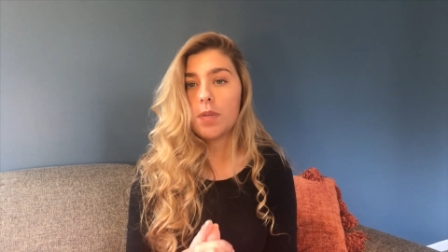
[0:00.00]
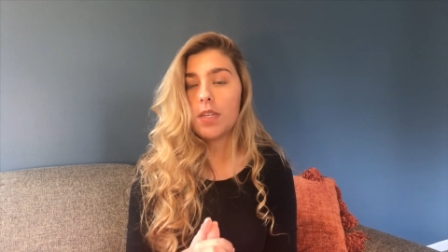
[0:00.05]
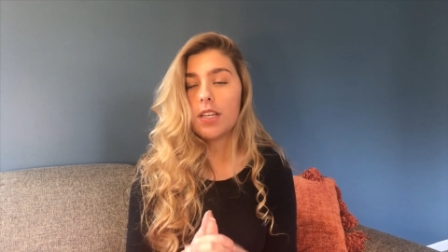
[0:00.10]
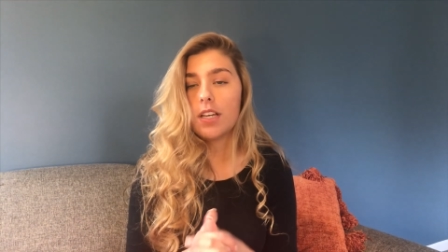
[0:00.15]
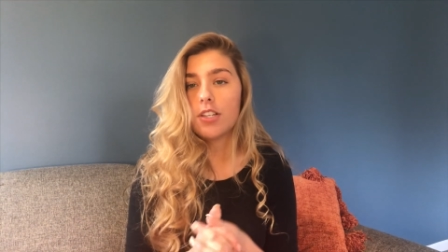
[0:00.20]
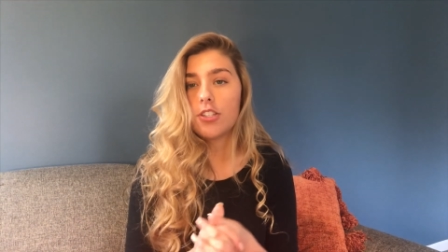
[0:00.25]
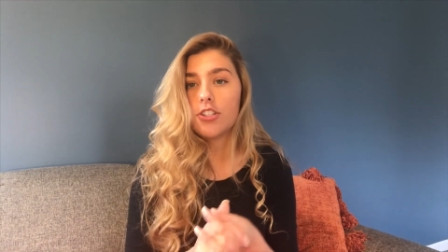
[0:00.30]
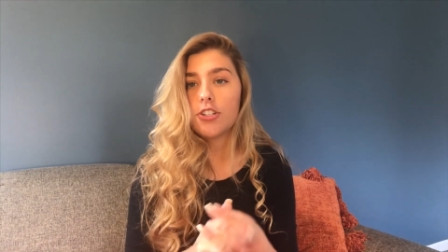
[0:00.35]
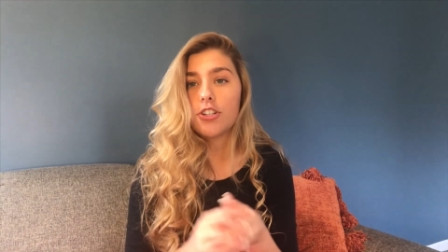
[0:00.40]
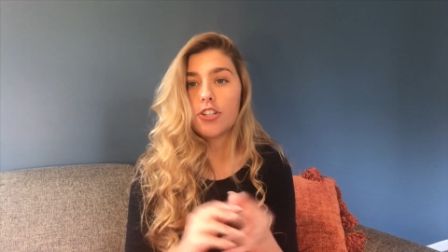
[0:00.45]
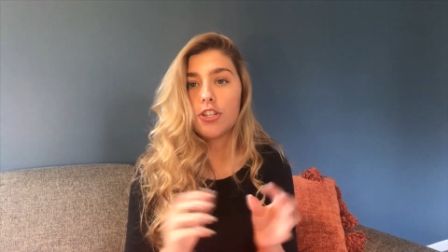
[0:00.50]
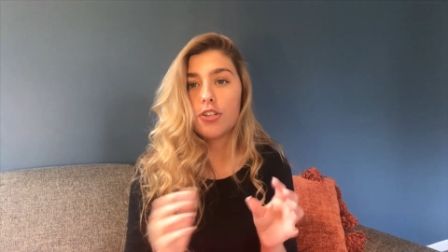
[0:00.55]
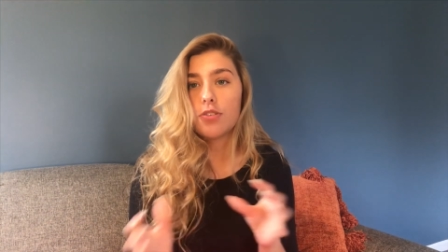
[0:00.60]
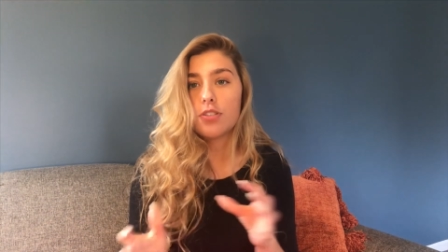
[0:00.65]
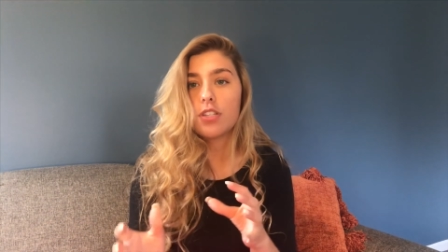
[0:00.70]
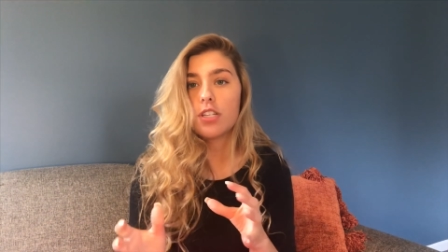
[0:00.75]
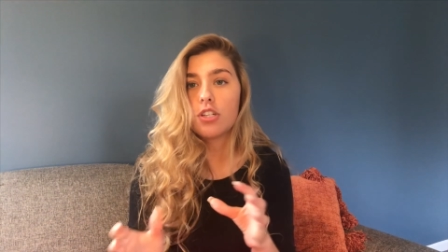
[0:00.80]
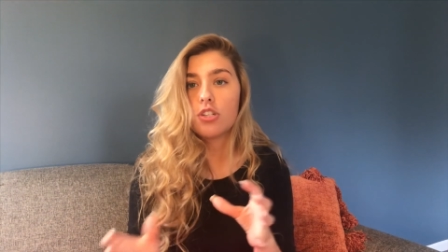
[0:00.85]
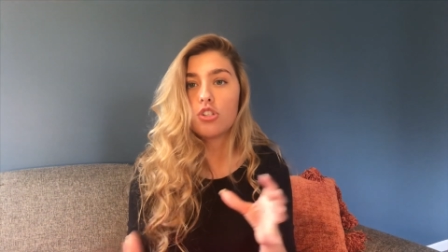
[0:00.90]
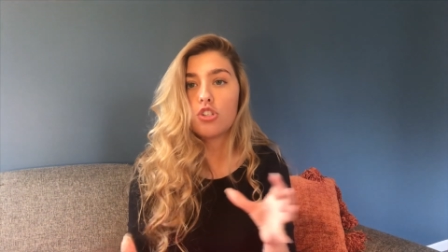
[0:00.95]
because you're
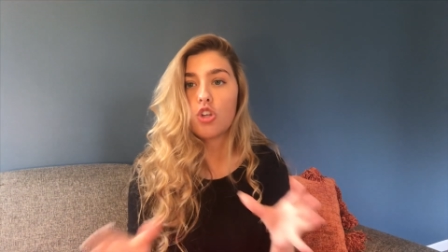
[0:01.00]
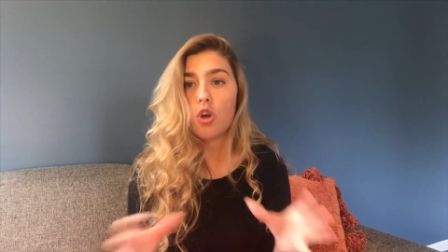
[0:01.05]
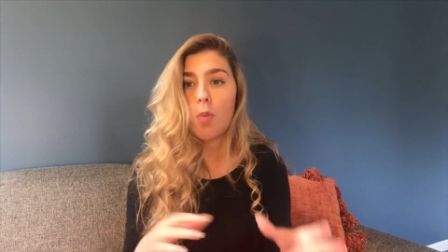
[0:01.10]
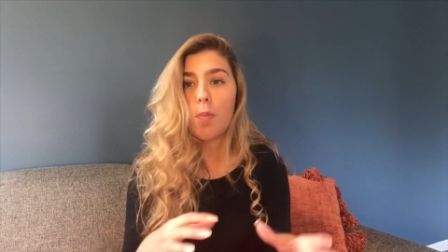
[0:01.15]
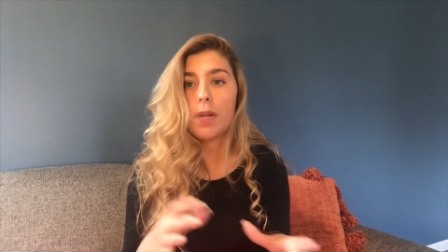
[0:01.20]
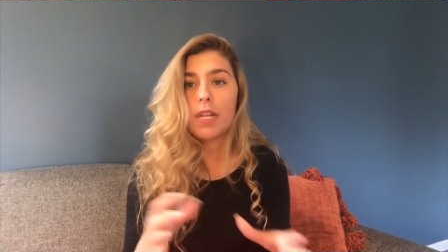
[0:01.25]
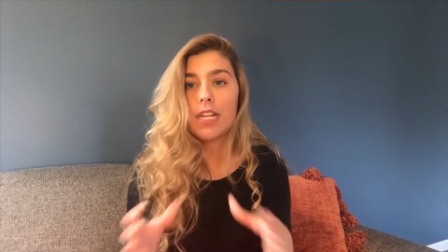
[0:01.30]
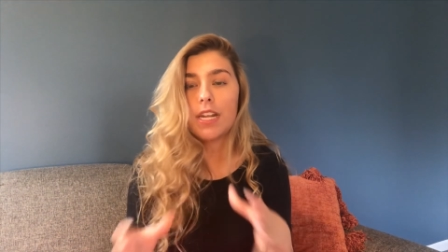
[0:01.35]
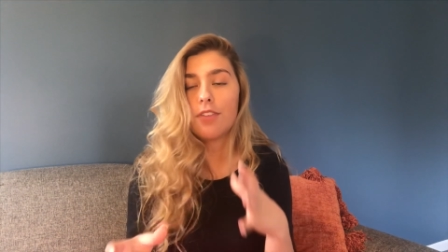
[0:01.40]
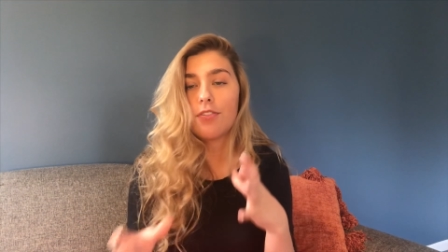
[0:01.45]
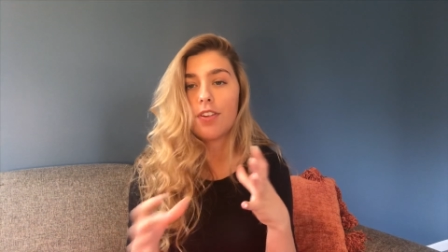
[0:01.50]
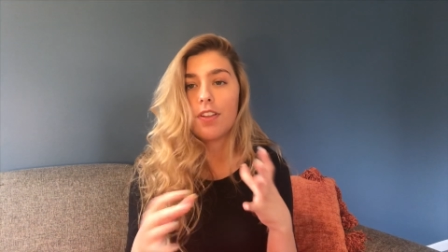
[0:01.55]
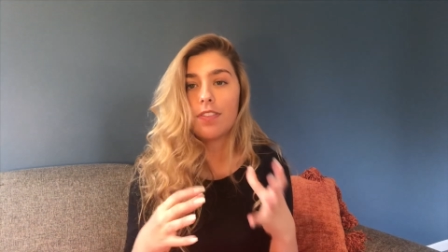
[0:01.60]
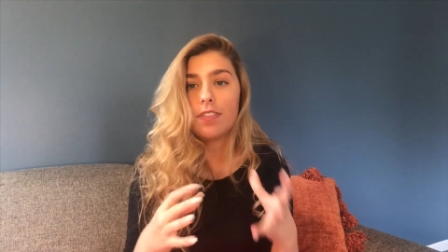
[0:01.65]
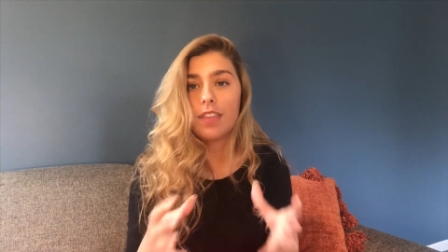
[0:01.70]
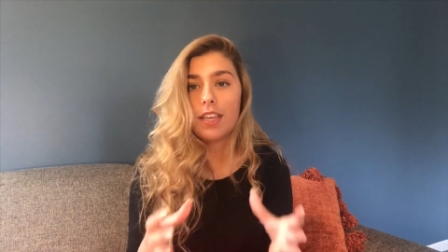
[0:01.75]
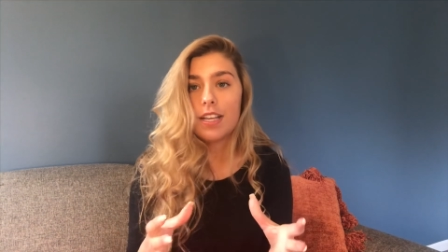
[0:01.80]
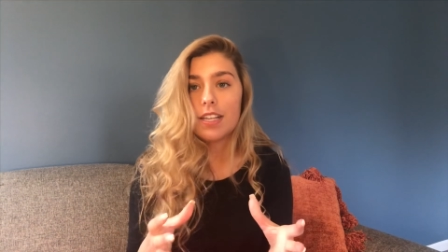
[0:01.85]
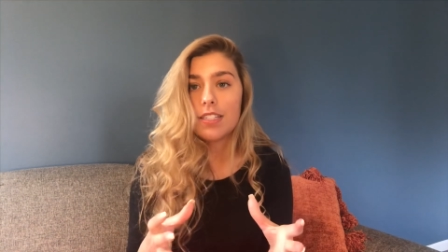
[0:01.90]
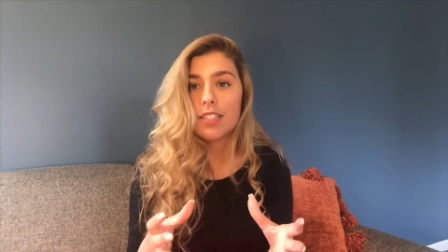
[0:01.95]
using so many different
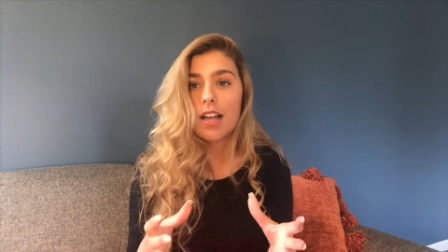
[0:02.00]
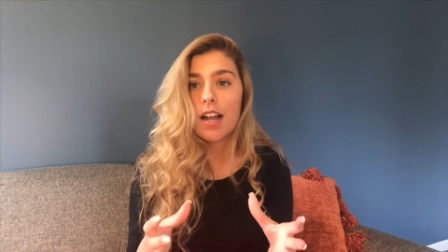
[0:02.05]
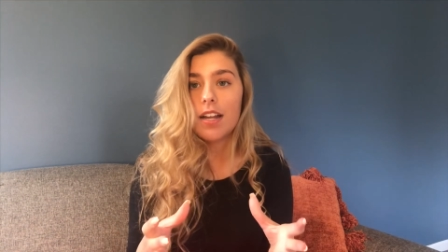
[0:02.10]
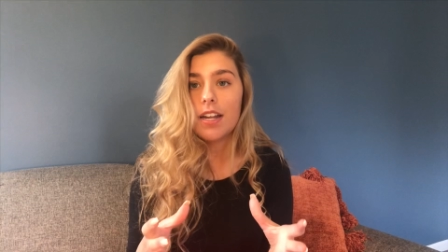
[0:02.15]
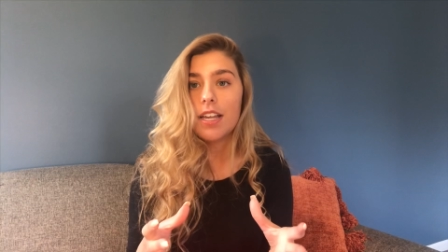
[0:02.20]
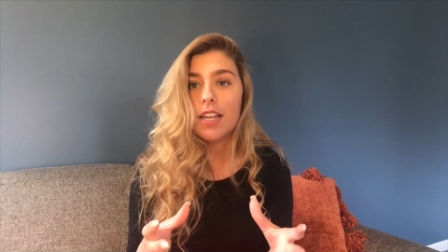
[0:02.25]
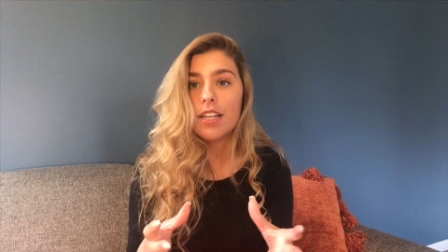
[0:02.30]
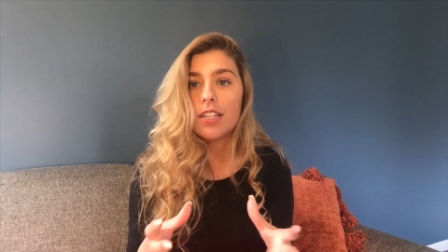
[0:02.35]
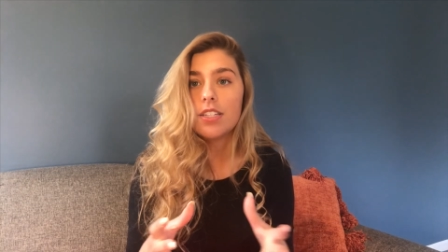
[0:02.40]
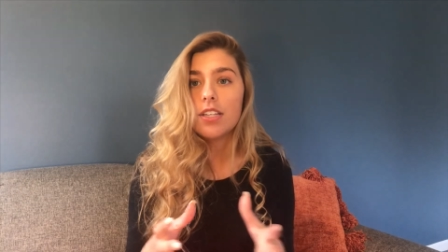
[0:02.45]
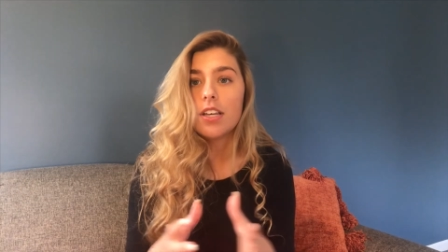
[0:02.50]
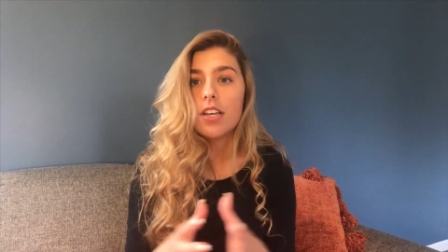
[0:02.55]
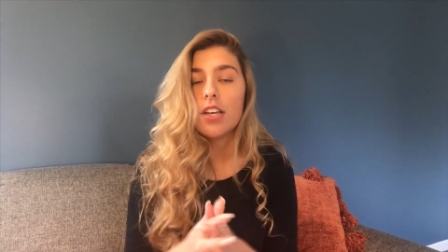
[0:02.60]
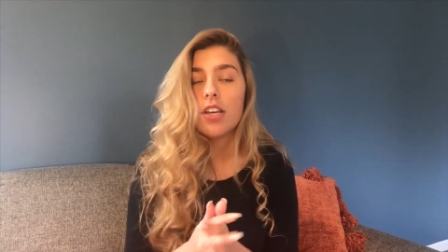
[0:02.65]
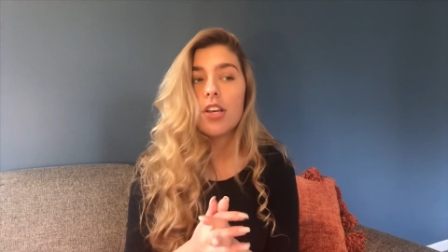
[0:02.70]
things on it.